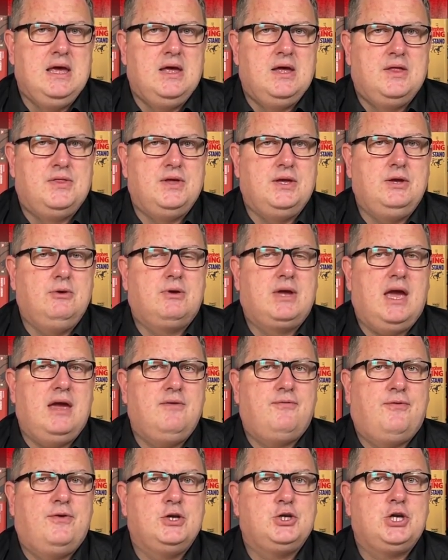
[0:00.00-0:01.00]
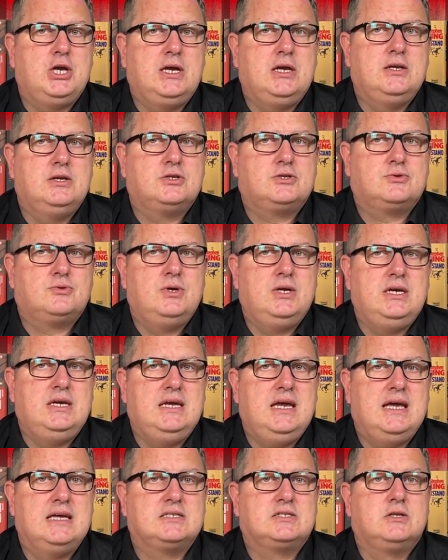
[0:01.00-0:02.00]
The UK fishing industry
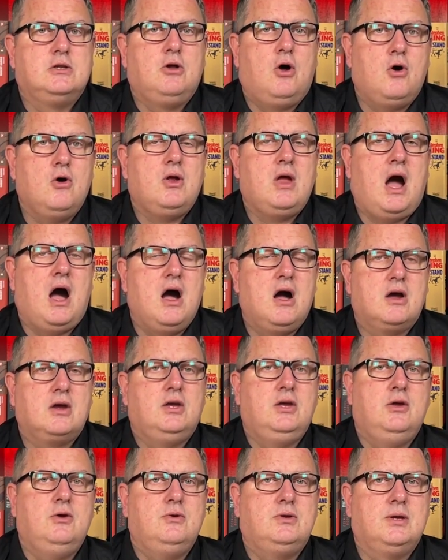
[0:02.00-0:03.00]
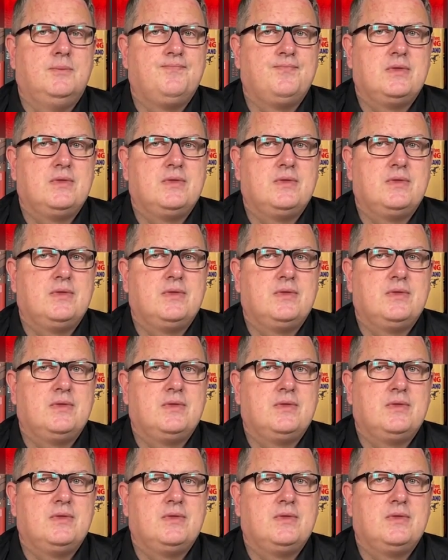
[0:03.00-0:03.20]
has long argued